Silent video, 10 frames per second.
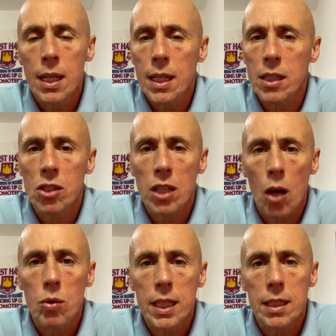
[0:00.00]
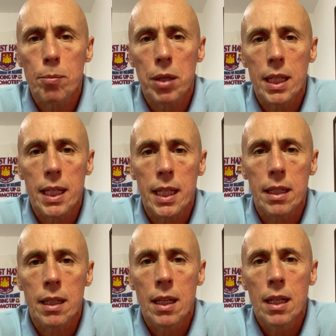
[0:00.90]
is slowly
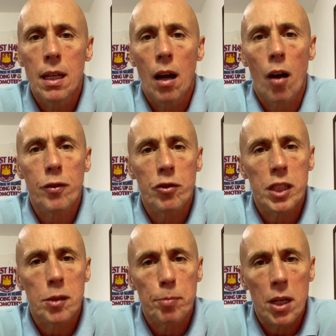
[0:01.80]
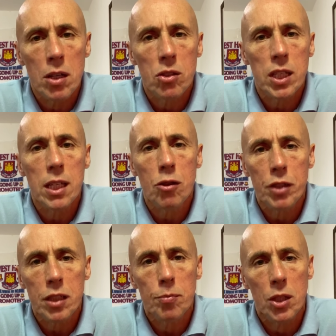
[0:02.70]
depleting after his Spursy
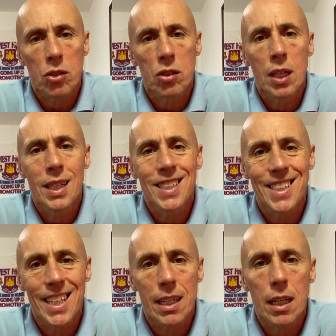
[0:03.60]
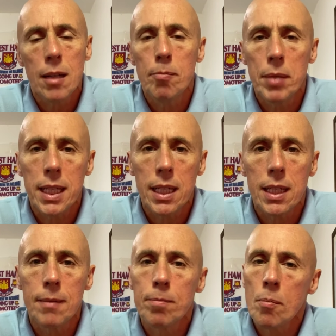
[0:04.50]
Christmas dinner meeting.